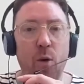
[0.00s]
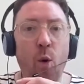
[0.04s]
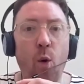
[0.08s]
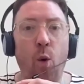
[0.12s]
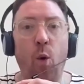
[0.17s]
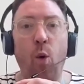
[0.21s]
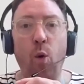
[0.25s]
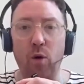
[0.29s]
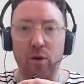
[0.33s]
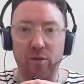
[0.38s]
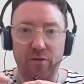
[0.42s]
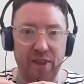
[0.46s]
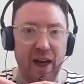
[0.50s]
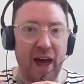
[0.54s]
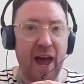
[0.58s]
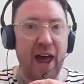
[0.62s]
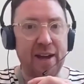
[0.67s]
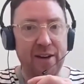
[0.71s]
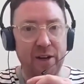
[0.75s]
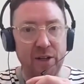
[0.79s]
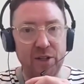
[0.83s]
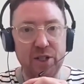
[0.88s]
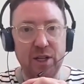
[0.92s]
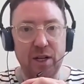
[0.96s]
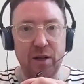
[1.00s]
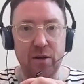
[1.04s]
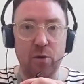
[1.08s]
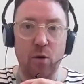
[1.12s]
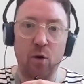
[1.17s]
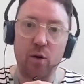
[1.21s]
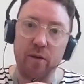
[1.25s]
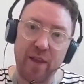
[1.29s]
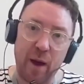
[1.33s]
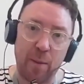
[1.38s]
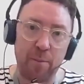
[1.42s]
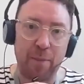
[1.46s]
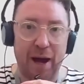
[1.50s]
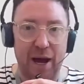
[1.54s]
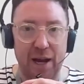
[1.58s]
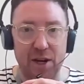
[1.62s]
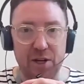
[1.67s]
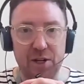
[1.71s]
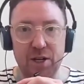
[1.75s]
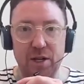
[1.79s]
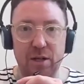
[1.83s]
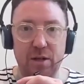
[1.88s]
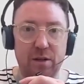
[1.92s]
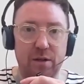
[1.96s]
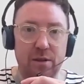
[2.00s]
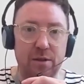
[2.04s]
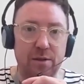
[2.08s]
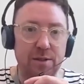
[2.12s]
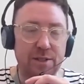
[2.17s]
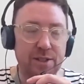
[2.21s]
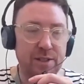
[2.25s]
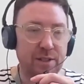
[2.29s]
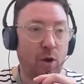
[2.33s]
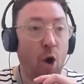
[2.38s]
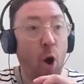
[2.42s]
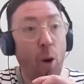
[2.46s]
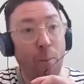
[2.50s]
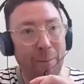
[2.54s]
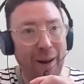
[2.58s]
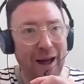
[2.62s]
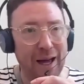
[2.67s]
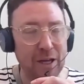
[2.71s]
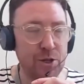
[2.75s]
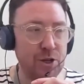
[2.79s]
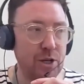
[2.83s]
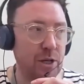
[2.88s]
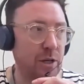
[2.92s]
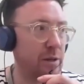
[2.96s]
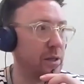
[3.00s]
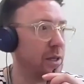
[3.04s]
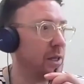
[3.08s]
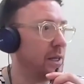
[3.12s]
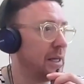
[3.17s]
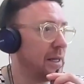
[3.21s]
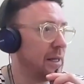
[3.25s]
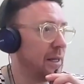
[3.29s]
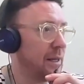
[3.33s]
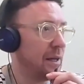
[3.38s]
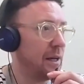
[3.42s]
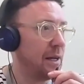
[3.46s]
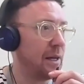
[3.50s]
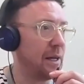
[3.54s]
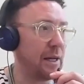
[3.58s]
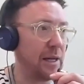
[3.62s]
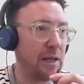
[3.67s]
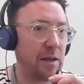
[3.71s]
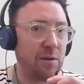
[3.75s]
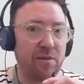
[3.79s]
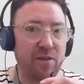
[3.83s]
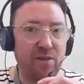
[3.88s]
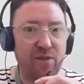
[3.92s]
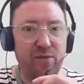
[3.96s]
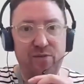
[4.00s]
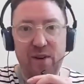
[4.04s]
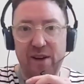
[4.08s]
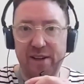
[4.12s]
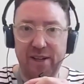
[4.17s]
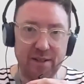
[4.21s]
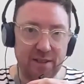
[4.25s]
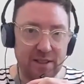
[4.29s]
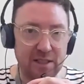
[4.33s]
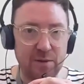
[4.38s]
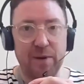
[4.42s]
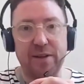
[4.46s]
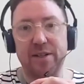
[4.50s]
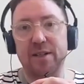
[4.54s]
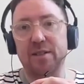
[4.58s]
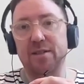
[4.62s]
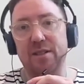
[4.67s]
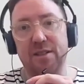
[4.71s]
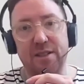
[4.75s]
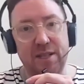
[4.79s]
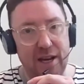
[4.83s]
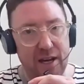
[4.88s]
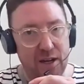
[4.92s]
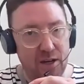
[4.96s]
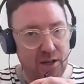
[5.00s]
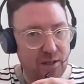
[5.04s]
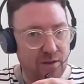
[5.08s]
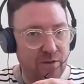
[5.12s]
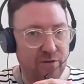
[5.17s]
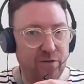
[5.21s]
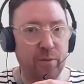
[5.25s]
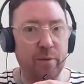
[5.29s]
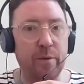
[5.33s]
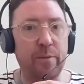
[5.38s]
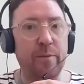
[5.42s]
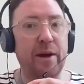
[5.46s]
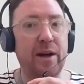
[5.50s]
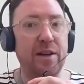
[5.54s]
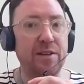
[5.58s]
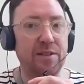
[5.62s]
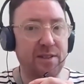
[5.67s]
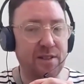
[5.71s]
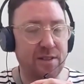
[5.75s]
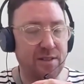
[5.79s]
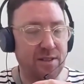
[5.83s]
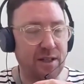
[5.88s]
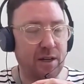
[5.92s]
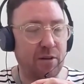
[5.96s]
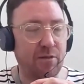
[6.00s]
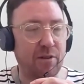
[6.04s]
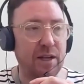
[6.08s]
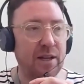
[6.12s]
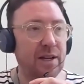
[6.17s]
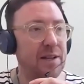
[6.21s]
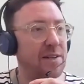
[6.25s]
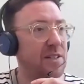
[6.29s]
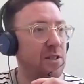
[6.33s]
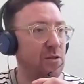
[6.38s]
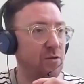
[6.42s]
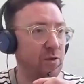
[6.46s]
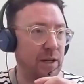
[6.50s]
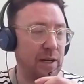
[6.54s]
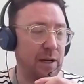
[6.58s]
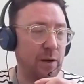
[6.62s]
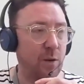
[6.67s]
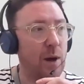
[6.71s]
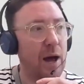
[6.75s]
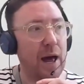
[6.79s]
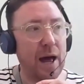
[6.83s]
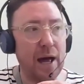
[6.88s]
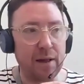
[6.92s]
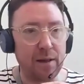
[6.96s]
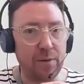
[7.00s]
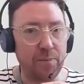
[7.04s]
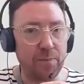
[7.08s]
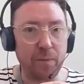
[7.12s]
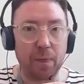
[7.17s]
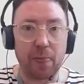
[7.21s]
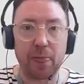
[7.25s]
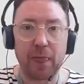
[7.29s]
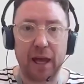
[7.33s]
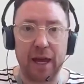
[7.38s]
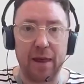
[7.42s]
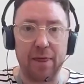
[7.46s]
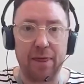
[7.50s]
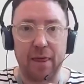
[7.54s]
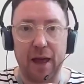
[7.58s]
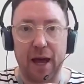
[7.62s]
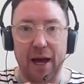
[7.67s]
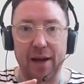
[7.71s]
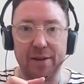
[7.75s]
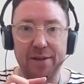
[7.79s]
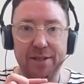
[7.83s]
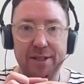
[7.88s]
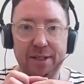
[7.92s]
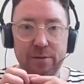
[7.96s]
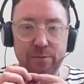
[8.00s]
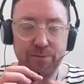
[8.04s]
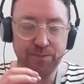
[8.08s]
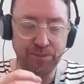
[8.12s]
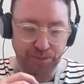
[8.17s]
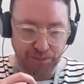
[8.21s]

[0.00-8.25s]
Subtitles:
all of that energy and all of that passion and compassion fed into my dissertation for my master's degree. And I did really well in that.